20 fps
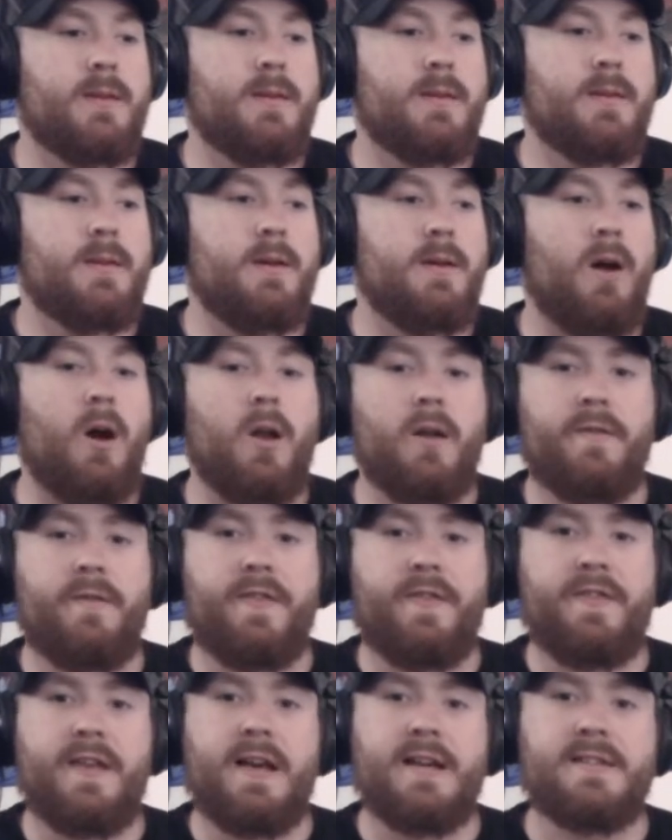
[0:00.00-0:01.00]
of the
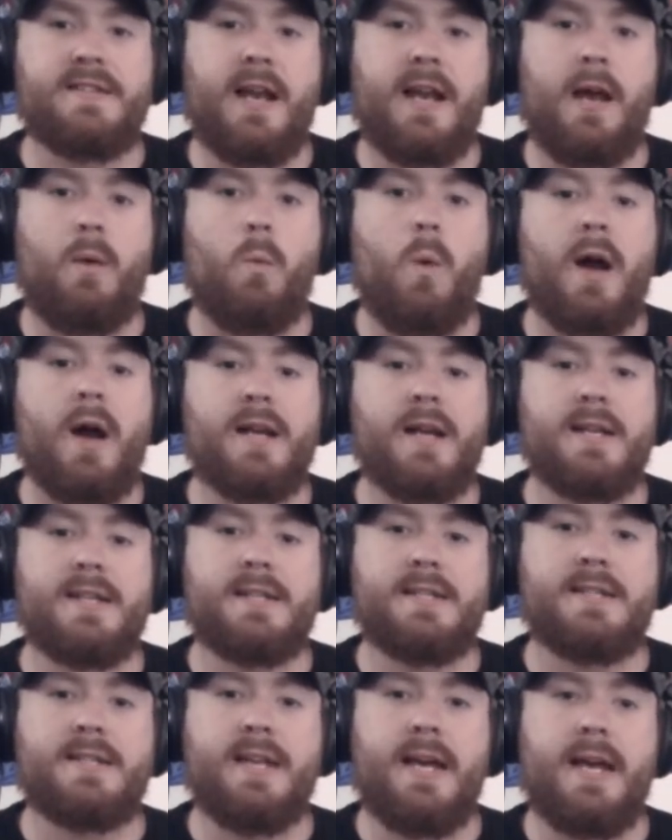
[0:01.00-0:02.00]
things that I wanted to
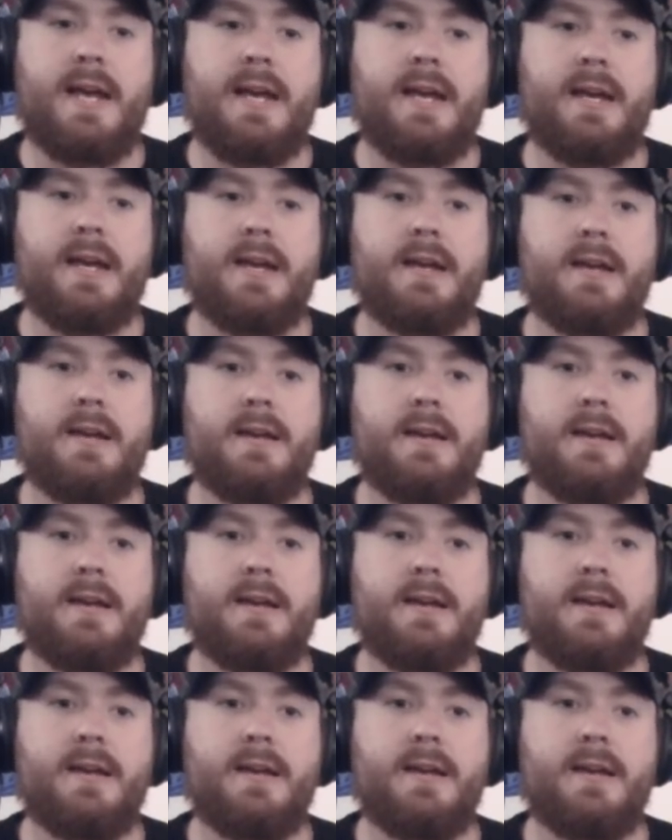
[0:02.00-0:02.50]
say,